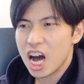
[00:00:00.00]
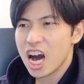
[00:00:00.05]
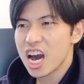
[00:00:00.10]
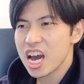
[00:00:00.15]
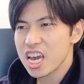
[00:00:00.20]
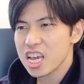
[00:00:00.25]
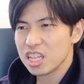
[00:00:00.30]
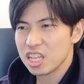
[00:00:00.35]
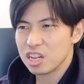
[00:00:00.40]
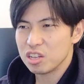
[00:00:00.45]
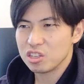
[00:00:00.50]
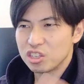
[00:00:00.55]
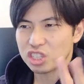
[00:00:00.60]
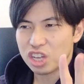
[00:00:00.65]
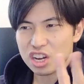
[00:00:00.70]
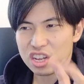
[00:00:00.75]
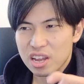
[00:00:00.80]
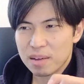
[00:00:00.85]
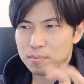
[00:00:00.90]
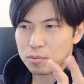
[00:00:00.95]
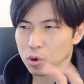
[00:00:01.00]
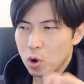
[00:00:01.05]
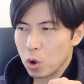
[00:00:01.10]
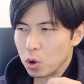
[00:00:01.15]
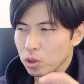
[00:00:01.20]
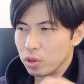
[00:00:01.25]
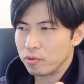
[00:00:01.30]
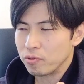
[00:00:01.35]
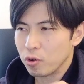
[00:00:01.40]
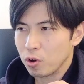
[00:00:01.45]
I did study
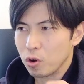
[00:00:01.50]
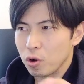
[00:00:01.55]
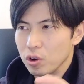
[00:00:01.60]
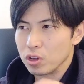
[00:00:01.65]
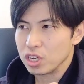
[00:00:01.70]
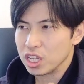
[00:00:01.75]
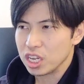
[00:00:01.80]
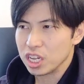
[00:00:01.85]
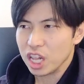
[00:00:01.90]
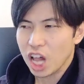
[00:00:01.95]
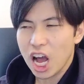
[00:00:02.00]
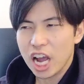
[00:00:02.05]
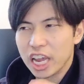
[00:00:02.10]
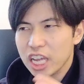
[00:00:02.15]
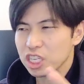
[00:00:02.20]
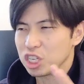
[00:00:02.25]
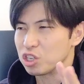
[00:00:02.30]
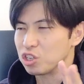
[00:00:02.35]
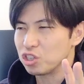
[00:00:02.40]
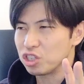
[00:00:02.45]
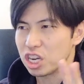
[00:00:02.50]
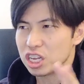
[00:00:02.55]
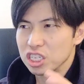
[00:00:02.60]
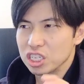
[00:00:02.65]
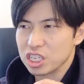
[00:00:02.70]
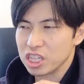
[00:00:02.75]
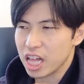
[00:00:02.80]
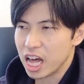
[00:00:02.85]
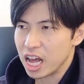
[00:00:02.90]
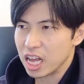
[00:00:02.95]
abroad for language
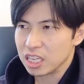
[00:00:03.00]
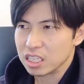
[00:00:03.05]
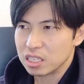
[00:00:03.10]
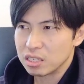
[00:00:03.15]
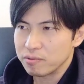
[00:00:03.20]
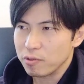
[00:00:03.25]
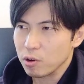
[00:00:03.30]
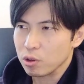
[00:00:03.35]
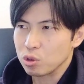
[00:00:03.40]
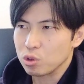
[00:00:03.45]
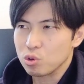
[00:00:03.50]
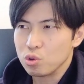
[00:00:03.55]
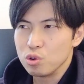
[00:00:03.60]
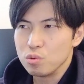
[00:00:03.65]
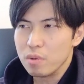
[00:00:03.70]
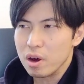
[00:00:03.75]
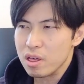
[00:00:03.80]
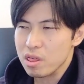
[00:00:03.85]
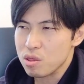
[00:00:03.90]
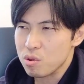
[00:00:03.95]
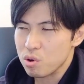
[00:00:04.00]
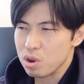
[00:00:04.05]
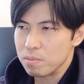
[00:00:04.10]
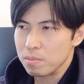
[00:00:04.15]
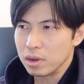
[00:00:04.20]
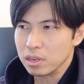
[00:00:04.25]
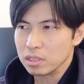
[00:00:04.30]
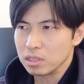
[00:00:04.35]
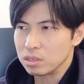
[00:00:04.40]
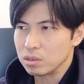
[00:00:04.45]
exchange class for 2 months, 3
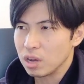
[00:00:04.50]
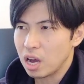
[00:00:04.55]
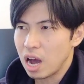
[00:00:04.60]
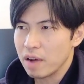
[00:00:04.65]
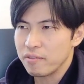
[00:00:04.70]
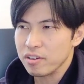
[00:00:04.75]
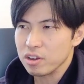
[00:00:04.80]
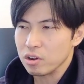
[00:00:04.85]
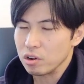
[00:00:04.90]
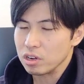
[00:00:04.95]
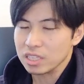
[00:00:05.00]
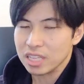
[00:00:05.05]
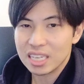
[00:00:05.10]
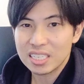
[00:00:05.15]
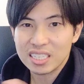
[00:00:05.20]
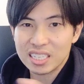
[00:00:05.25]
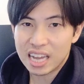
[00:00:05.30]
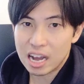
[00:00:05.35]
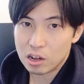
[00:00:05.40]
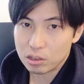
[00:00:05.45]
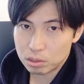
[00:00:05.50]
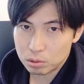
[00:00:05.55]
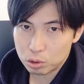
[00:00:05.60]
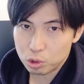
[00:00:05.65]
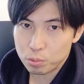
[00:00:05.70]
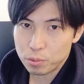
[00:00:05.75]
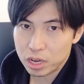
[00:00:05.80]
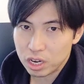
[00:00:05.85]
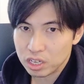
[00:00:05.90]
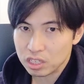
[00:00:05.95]
months, half a year. It doesn't count,
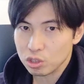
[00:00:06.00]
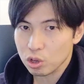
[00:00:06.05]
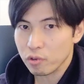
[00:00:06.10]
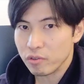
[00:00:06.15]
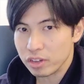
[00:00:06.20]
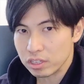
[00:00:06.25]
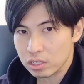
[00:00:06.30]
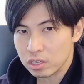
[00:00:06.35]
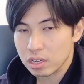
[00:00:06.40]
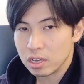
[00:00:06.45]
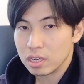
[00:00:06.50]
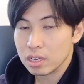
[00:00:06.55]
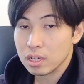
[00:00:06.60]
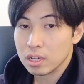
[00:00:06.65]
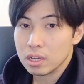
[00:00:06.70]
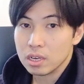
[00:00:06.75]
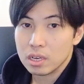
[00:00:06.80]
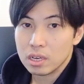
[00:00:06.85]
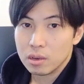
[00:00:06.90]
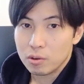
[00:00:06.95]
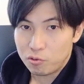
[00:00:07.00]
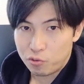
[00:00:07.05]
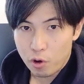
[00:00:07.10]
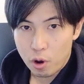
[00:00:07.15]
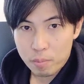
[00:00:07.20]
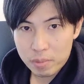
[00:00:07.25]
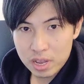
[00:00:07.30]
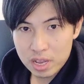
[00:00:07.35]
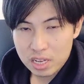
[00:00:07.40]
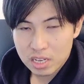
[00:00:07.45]
to be honest. No offense.
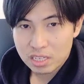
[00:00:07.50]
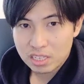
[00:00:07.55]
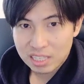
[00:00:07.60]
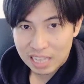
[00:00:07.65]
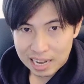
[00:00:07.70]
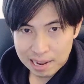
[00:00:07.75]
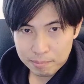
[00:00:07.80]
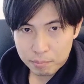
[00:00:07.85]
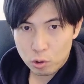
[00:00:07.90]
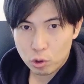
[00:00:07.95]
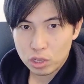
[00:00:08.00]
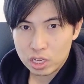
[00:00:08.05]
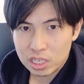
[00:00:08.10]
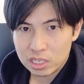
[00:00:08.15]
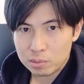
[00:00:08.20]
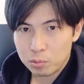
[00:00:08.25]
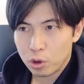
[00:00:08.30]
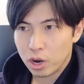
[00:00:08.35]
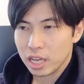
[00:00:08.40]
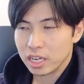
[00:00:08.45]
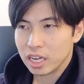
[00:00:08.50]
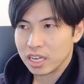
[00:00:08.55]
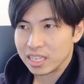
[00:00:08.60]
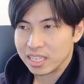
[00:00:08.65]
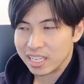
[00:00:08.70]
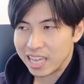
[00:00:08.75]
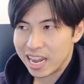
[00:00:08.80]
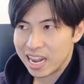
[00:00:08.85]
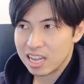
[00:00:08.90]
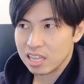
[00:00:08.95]
For me, study abroad is more like a
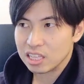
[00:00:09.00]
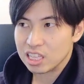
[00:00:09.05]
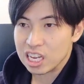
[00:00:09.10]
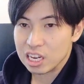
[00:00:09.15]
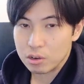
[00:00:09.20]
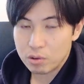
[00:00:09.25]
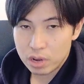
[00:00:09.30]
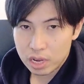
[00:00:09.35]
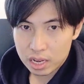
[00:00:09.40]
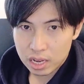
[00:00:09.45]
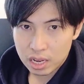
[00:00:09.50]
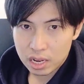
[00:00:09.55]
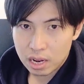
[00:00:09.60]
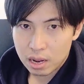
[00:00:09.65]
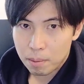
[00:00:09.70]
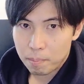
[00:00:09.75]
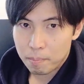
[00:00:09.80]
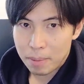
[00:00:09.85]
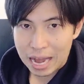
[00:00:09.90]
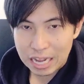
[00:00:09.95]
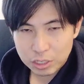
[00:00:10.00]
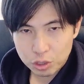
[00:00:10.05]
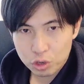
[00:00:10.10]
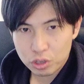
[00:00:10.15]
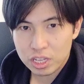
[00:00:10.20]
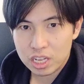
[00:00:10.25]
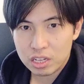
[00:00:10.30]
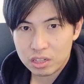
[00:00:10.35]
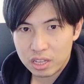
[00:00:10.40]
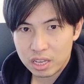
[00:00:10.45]
getting degree,
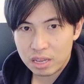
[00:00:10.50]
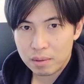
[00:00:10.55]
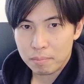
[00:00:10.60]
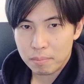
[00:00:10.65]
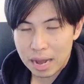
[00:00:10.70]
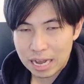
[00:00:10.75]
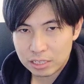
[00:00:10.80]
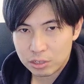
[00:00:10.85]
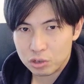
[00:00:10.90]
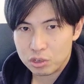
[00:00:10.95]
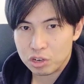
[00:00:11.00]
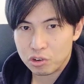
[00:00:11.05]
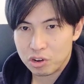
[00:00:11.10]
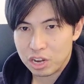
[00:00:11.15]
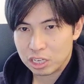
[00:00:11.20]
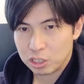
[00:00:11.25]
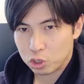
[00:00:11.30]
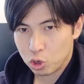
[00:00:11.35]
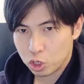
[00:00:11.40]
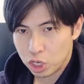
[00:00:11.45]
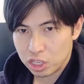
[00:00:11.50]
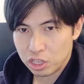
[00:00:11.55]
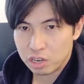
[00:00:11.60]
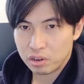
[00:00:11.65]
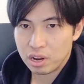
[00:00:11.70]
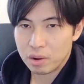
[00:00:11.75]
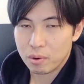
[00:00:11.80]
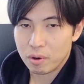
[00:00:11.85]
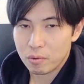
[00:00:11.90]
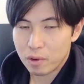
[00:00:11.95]
bachelor degree, master degree, associate
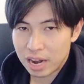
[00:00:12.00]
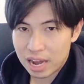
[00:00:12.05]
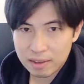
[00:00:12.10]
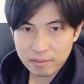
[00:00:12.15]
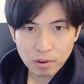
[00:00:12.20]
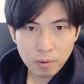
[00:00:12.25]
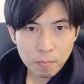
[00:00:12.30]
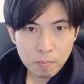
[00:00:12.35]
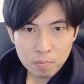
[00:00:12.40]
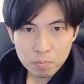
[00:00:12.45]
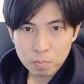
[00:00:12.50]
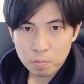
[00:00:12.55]
degree, whatever.